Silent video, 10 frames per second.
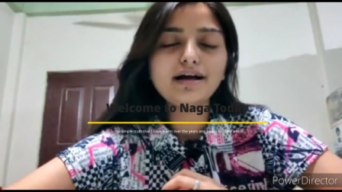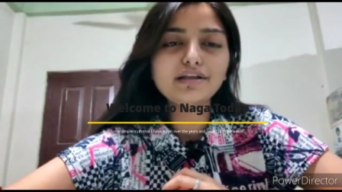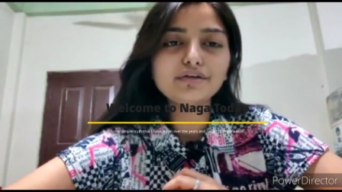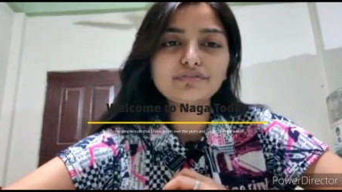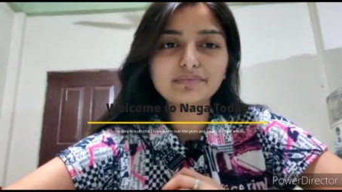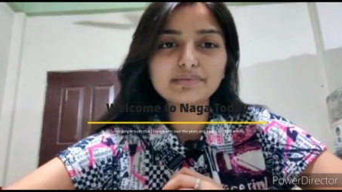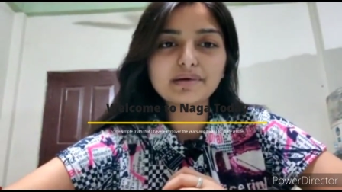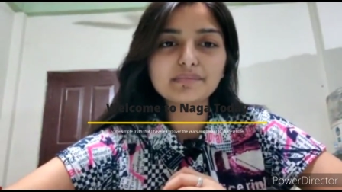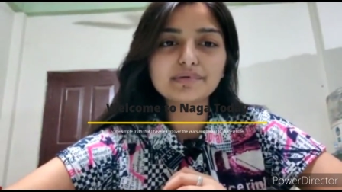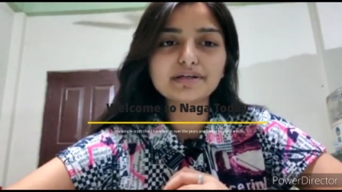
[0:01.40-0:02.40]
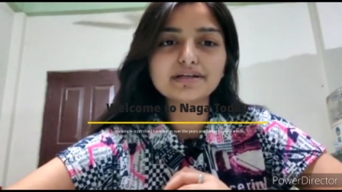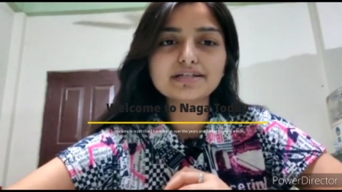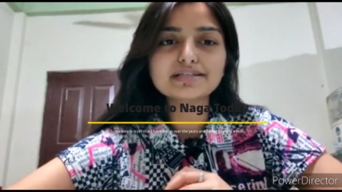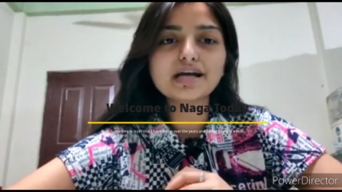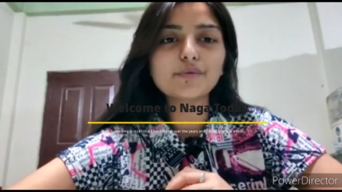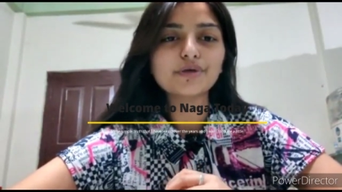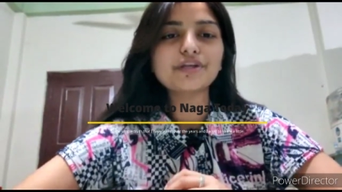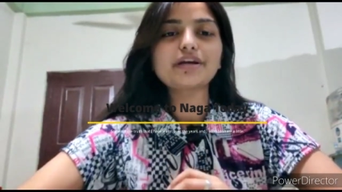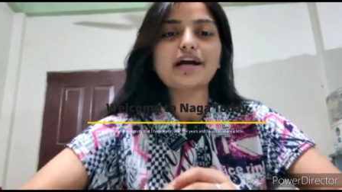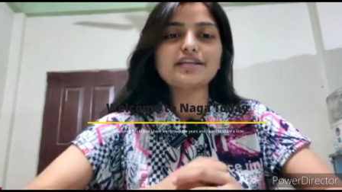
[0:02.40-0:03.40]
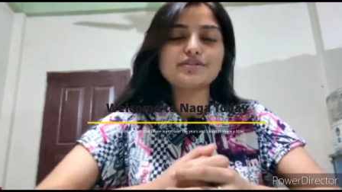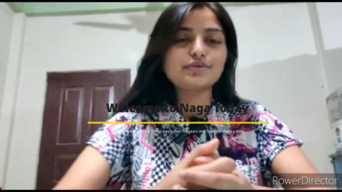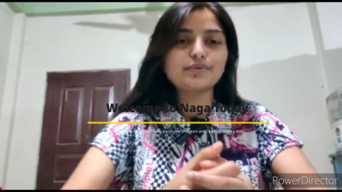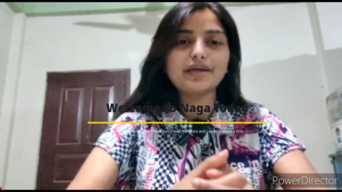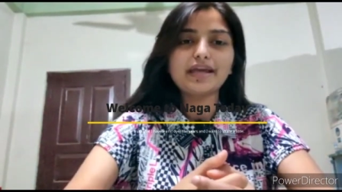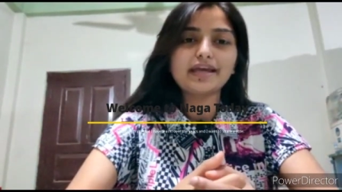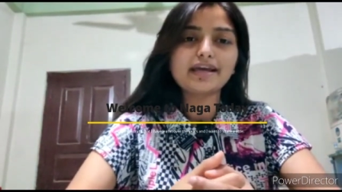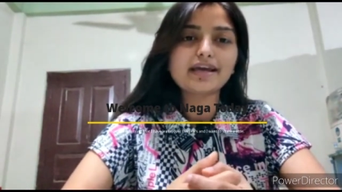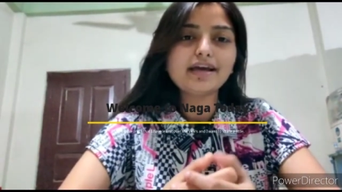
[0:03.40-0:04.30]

Hello, family members. How are you guys doing?